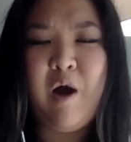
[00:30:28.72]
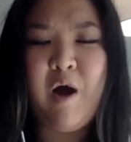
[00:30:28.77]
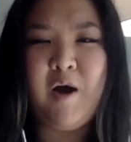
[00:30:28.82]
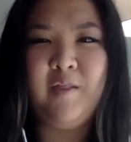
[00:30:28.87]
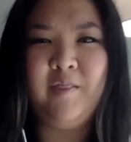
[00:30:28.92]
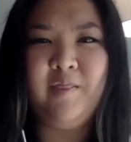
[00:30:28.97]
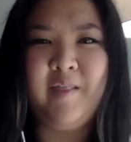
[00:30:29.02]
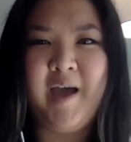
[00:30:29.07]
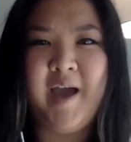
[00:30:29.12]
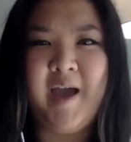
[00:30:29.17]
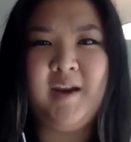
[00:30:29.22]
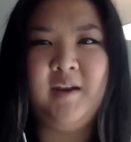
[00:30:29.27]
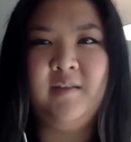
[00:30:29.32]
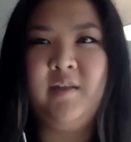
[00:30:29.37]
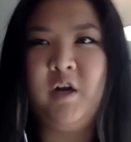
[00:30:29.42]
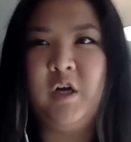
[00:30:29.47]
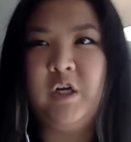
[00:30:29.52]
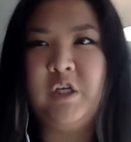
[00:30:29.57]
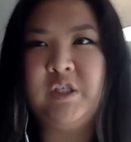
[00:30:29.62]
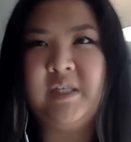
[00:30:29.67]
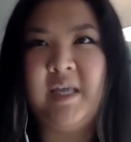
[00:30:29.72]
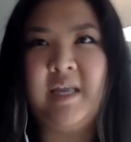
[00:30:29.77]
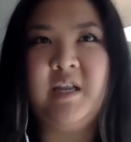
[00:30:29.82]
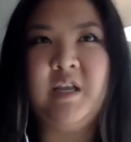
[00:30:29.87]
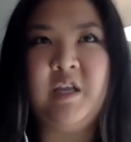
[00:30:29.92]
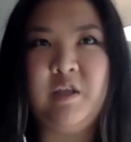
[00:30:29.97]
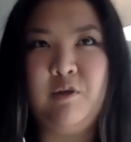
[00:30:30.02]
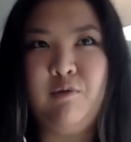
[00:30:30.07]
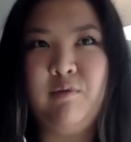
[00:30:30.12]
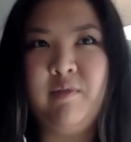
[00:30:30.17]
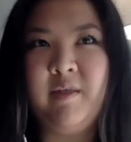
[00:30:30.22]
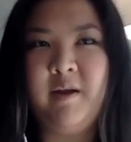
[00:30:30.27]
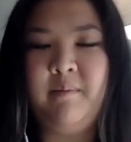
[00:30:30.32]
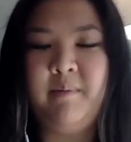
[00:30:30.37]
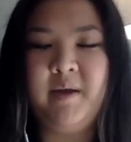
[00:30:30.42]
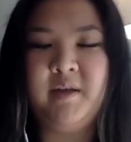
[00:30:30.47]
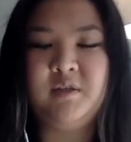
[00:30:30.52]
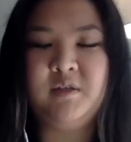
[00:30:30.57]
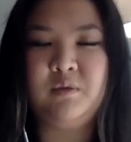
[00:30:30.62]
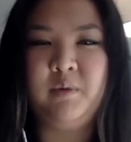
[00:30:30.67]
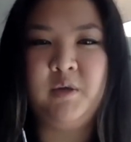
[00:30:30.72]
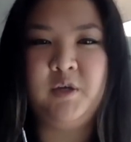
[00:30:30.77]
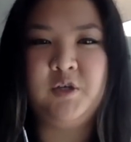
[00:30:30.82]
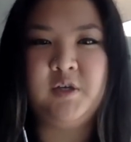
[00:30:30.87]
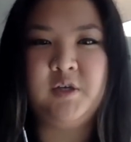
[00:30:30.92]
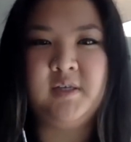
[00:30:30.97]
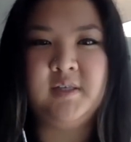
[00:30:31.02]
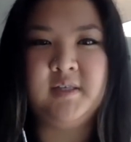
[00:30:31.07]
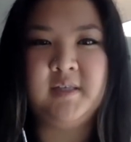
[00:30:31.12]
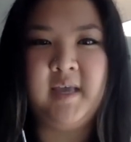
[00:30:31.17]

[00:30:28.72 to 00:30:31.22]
online and that are sending you their best wishes.